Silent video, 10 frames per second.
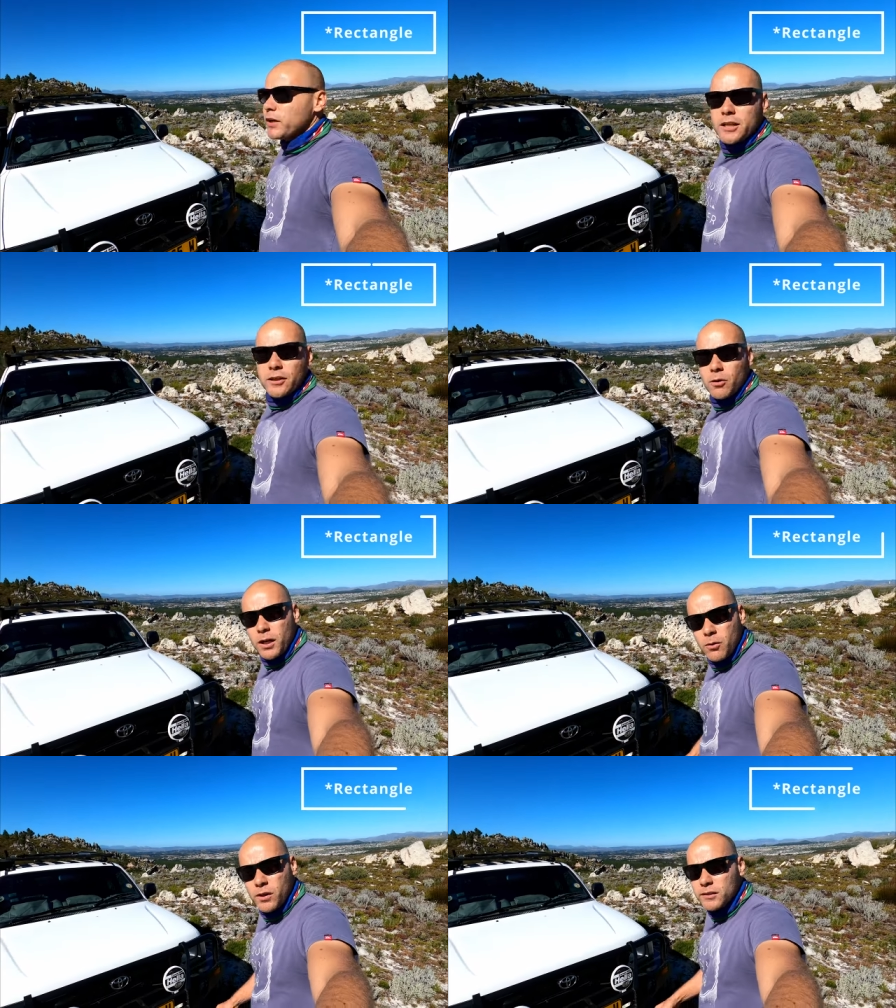already know
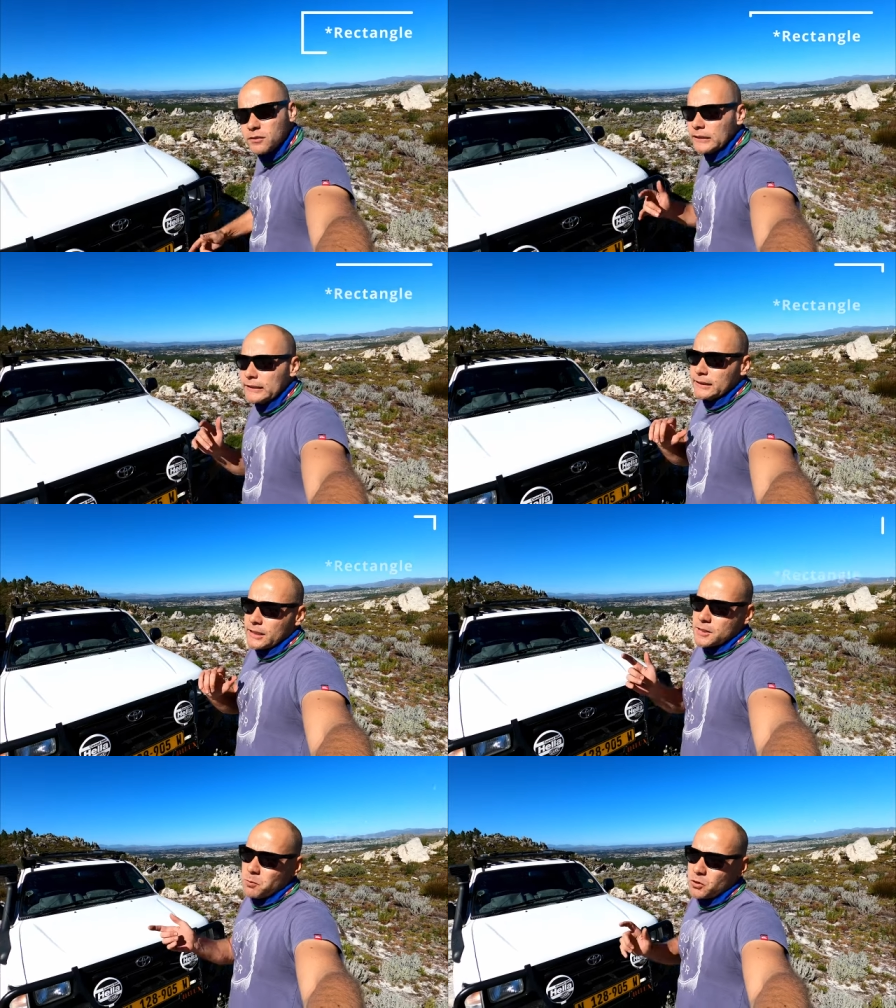what I want.
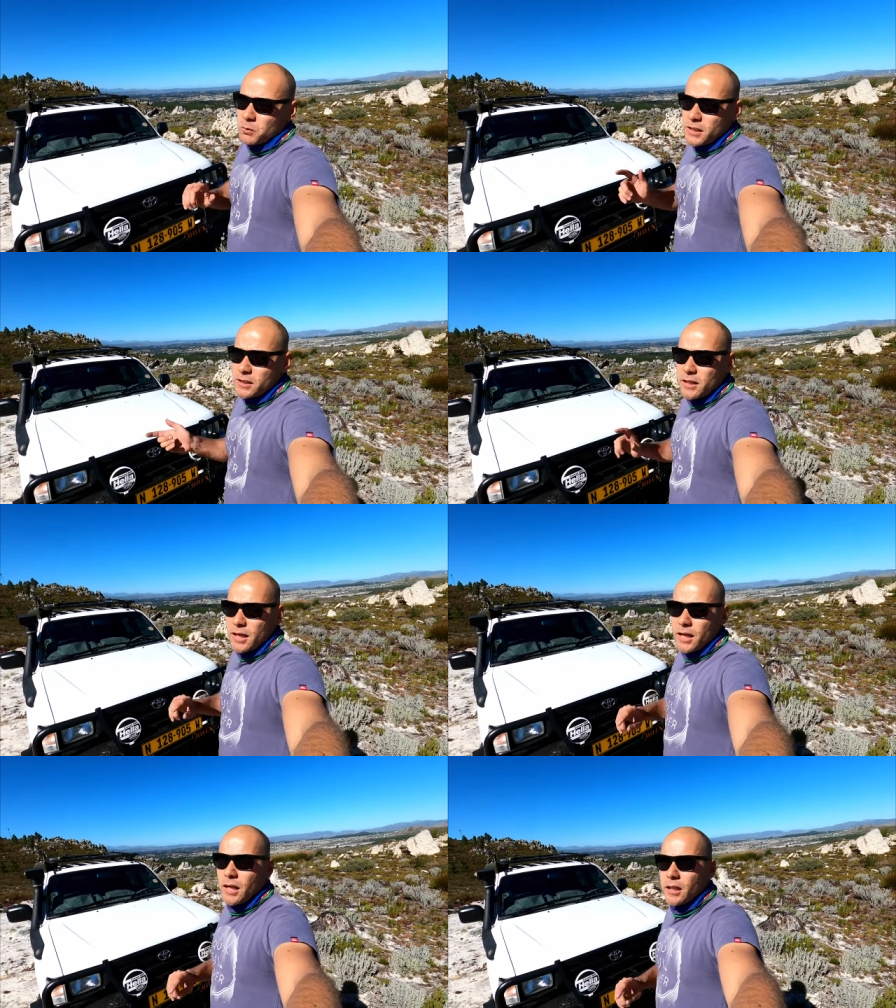It's between,
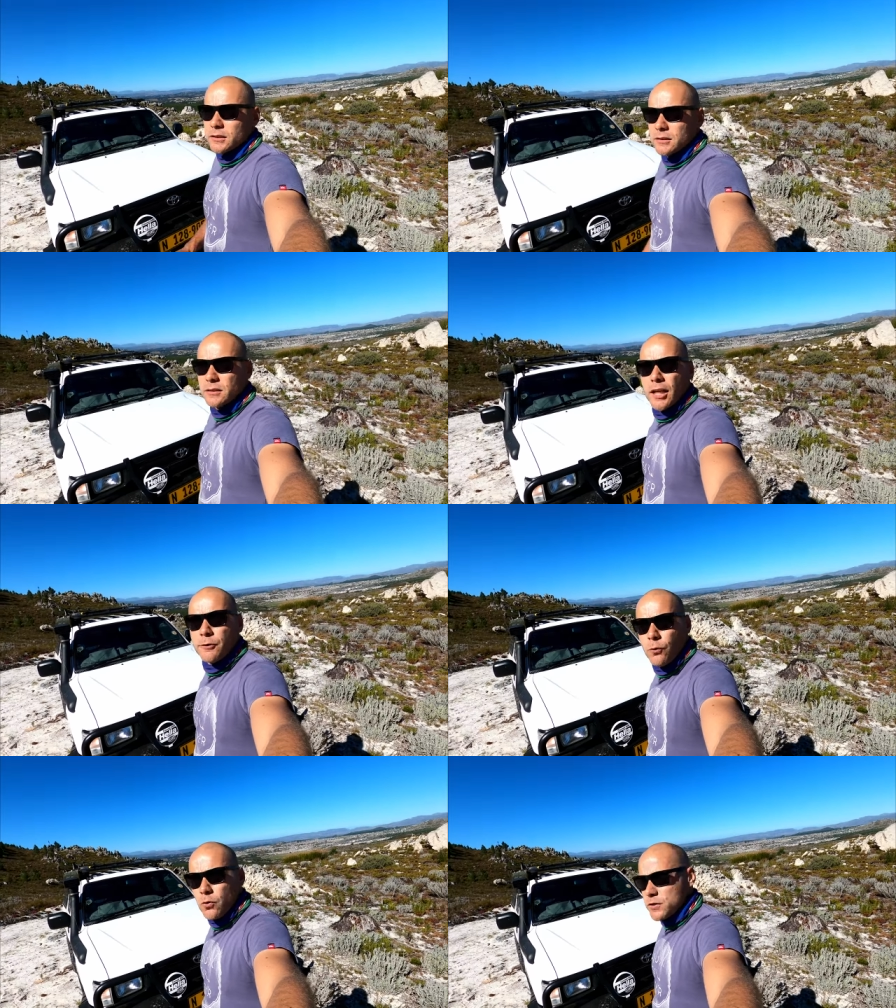uh,
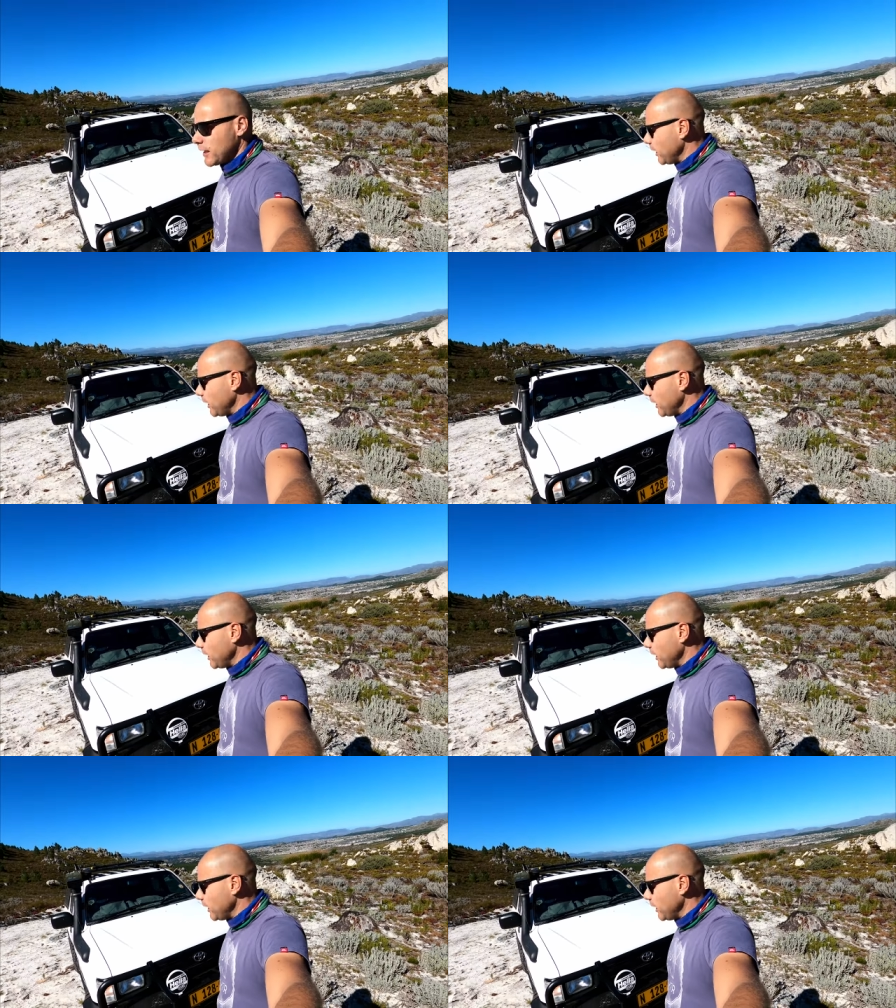force and